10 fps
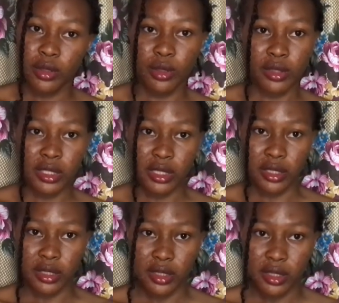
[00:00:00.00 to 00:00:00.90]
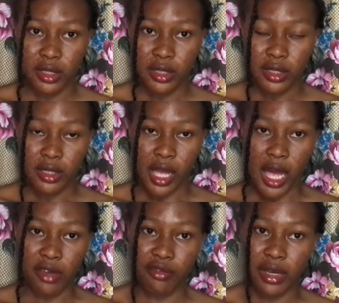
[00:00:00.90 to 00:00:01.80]
nursing,
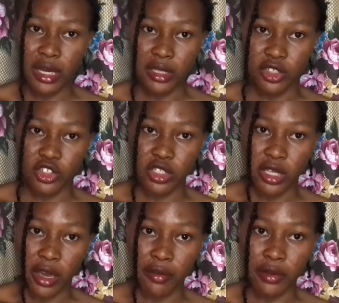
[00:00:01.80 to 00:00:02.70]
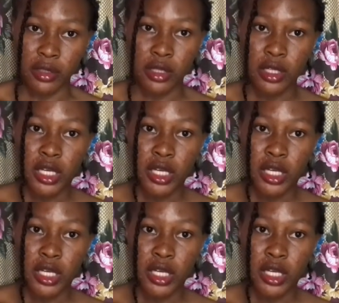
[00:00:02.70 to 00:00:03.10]
agric and engineering.